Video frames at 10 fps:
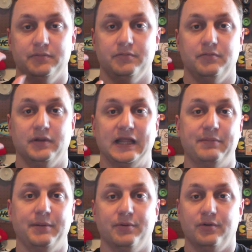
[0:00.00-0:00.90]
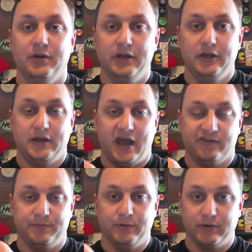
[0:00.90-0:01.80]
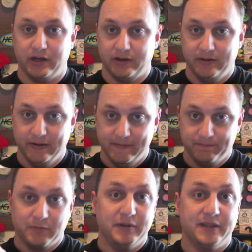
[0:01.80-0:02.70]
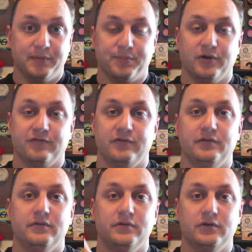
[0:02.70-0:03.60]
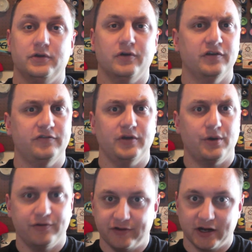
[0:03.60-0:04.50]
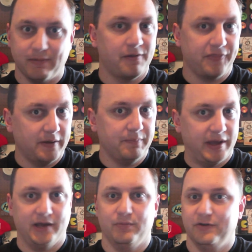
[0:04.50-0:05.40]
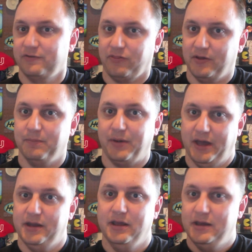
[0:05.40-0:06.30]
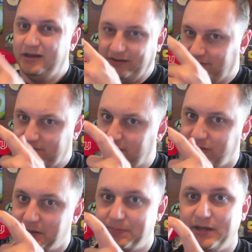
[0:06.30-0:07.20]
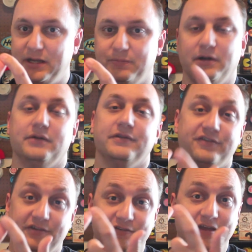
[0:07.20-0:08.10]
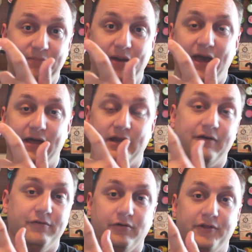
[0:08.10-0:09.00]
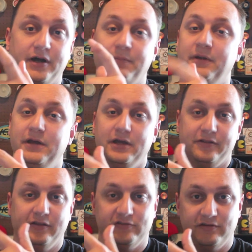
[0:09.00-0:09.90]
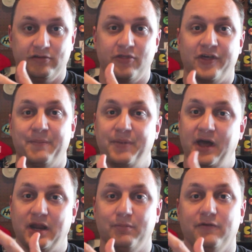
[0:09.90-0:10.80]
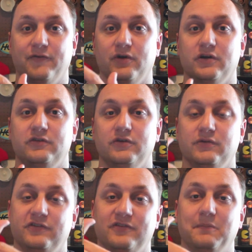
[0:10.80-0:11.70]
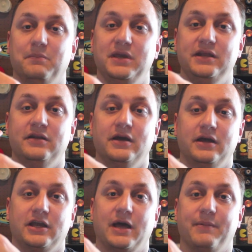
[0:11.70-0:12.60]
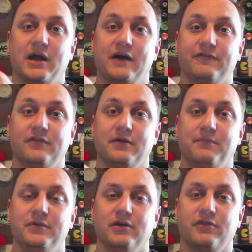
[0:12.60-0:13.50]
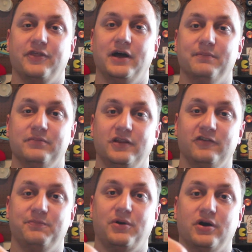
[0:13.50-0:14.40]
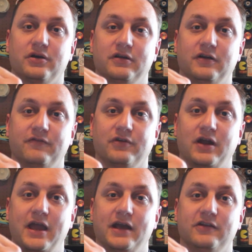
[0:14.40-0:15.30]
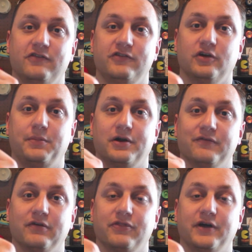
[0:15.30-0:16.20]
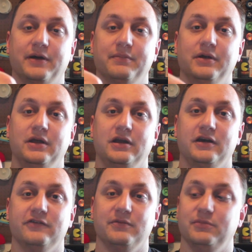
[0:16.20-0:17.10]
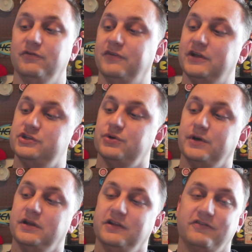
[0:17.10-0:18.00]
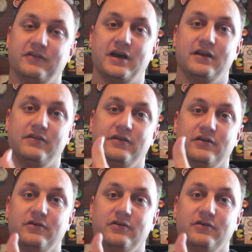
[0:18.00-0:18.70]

When a lot of people ask me when I meet them in person, Chris, you always talk about thumb pad. What is a thumb pad? Is this the thumb pad? Well, this is a pad of your thumb. This is the thumb pad I'm referring to. It's the meat coming off of your thumb. This part of your hand is still part of your thumb because it moves that joint inside of there,